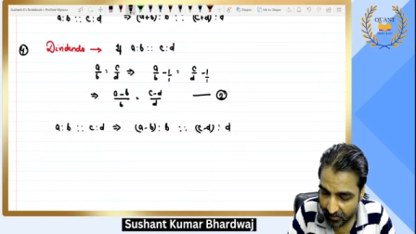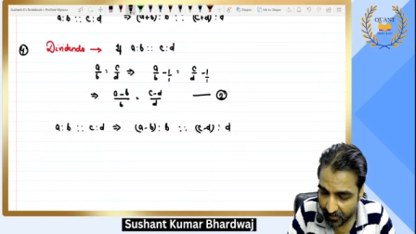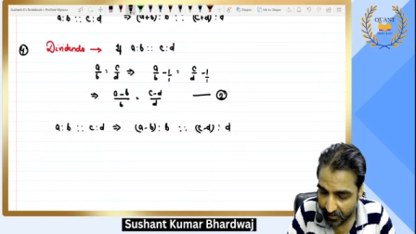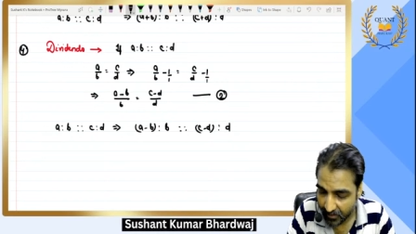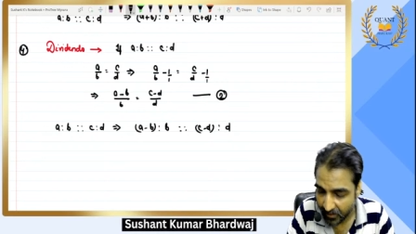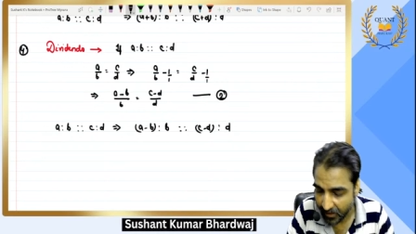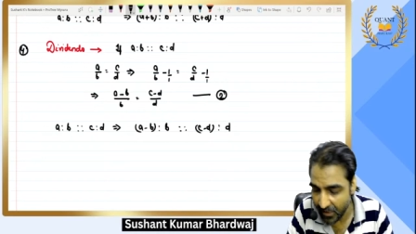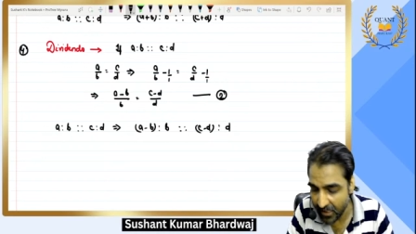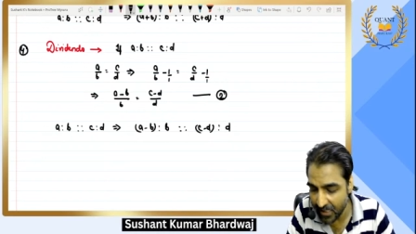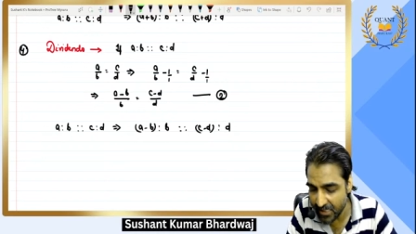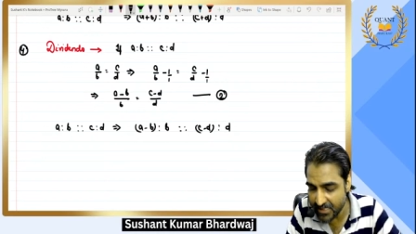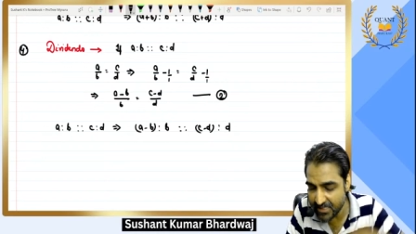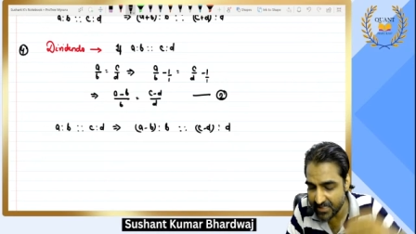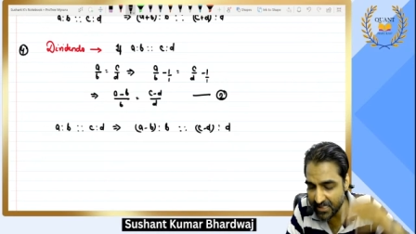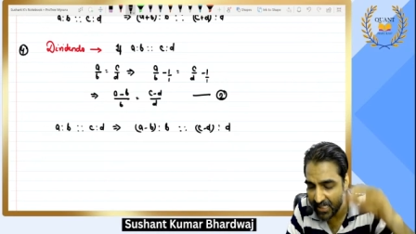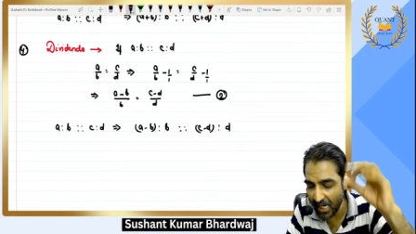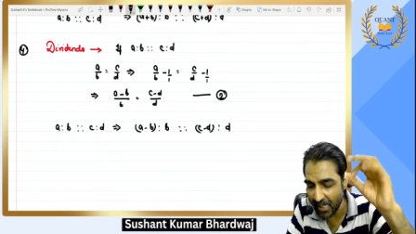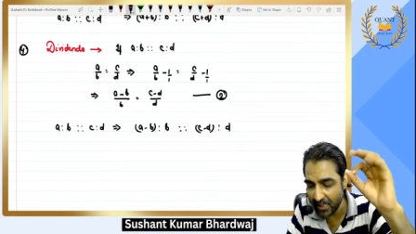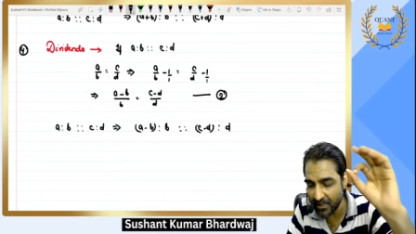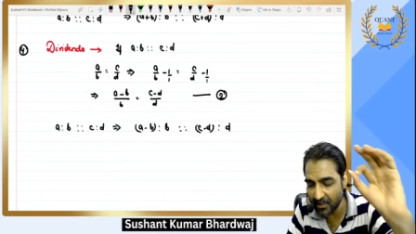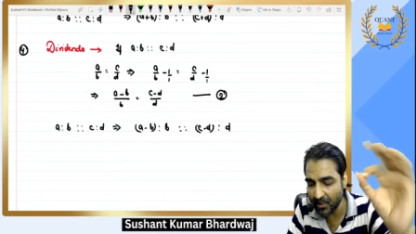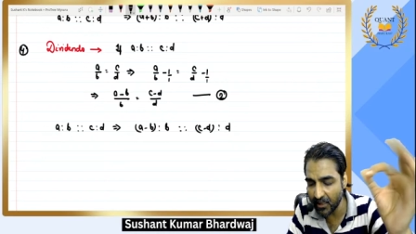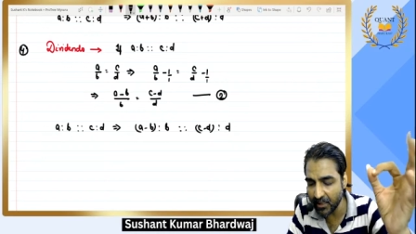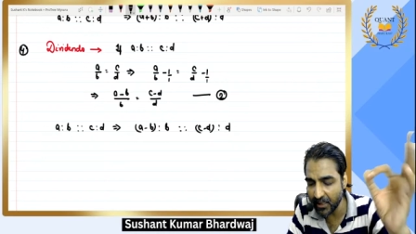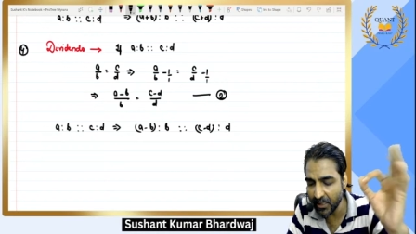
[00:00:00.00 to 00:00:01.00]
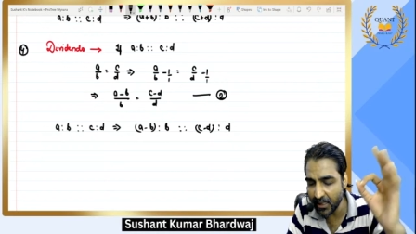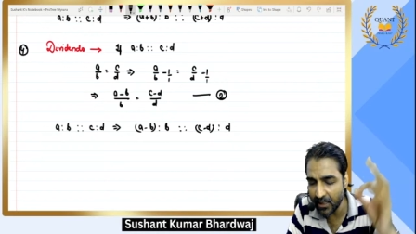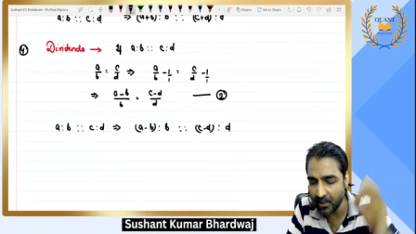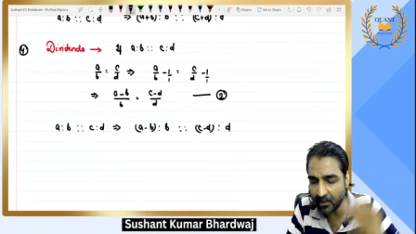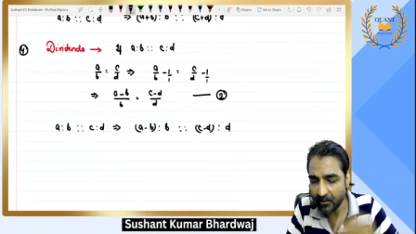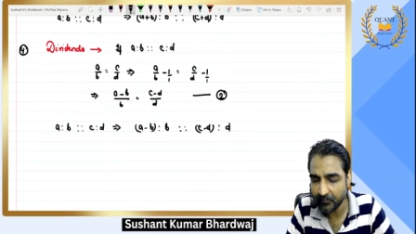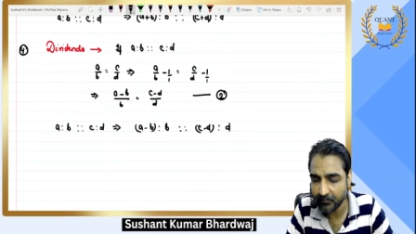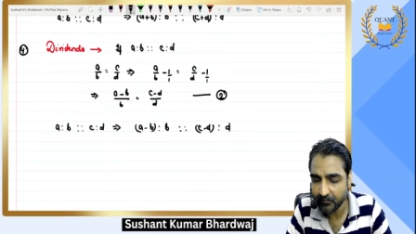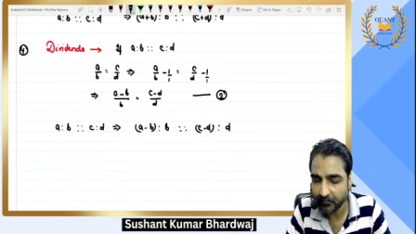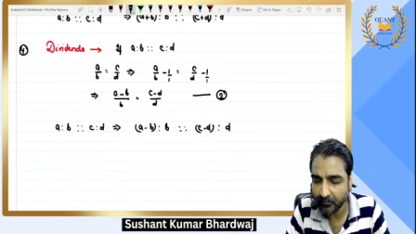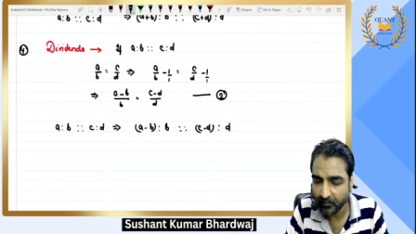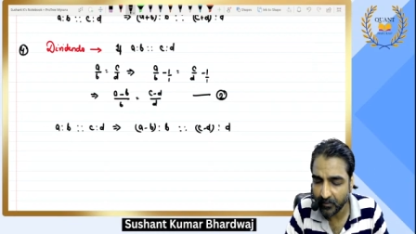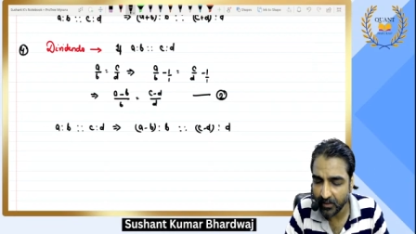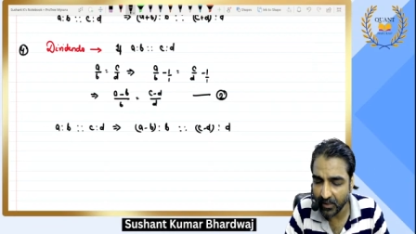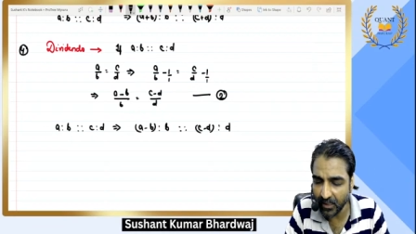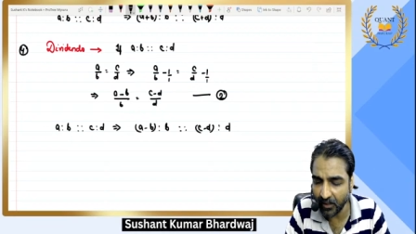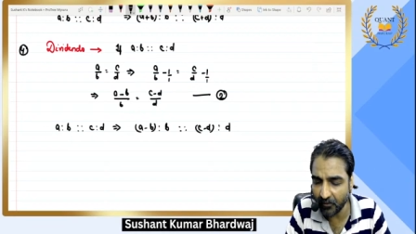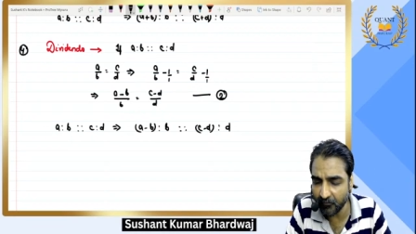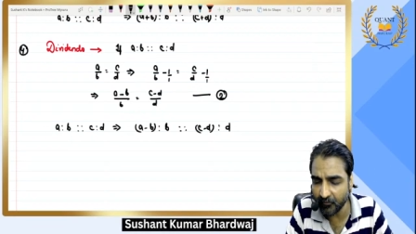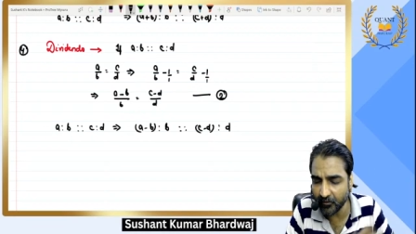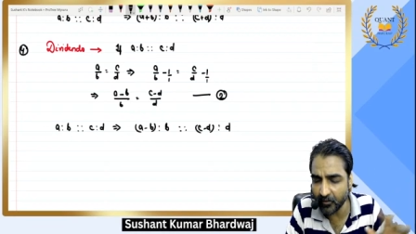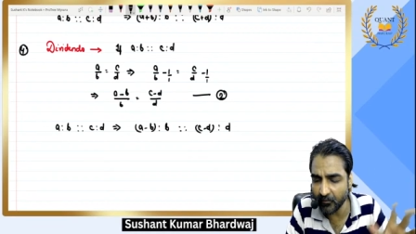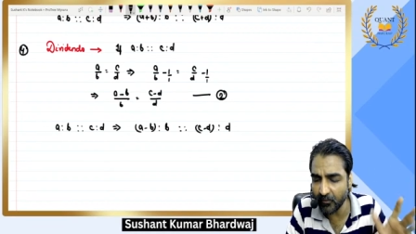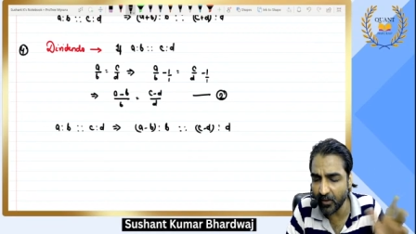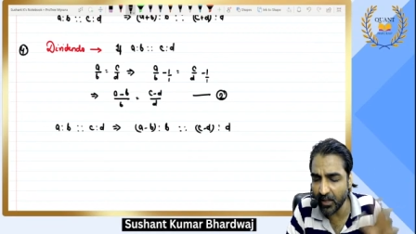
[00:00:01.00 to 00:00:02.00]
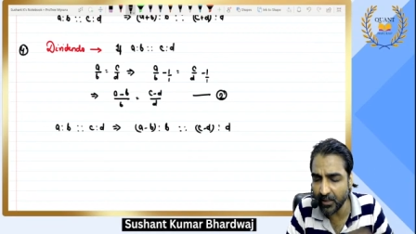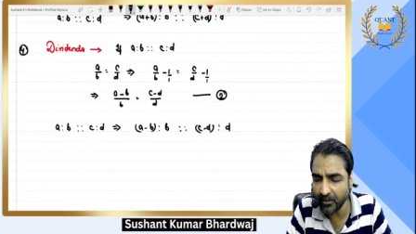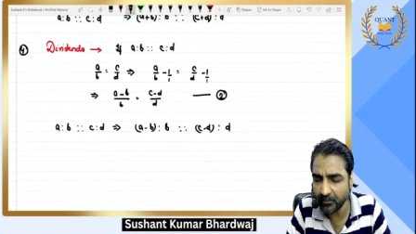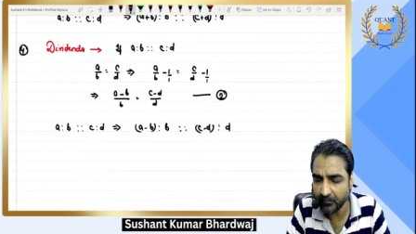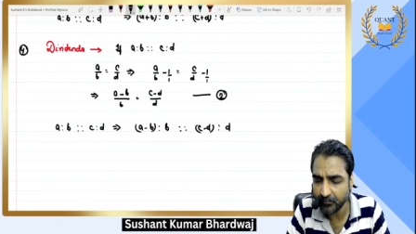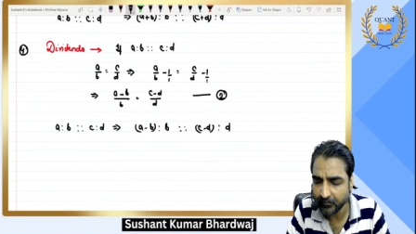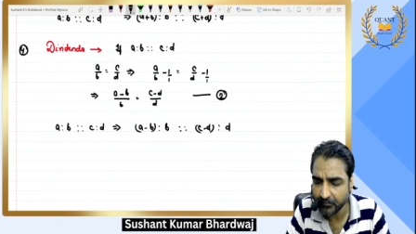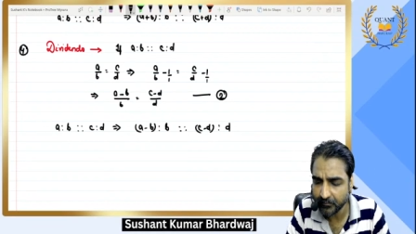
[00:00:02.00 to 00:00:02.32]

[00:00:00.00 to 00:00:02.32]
Is that clear, everyone?